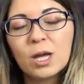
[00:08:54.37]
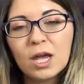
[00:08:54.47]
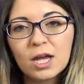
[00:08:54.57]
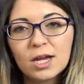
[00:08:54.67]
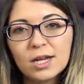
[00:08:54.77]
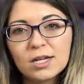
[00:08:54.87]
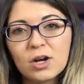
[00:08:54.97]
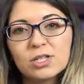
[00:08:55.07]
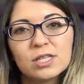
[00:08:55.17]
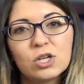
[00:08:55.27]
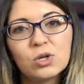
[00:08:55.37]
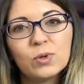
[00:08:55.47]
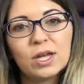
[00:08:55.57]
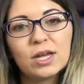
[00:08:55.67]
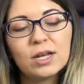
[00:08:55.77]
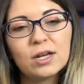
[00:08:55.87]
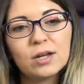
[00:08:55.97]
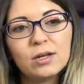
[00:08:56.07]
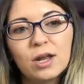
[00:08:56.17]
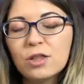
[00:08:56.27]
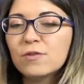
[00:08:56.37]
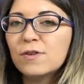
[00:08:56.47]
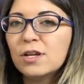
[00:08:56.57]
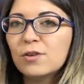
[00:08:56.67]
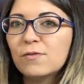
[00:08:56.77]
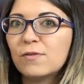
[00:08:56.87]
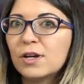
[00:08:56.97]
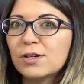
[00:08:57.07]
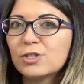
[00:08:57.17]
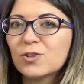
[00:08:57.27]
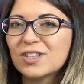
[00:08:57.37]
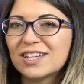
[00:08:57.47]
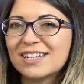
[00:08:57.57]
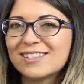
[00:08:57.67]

and I'll see you in another video very shortly,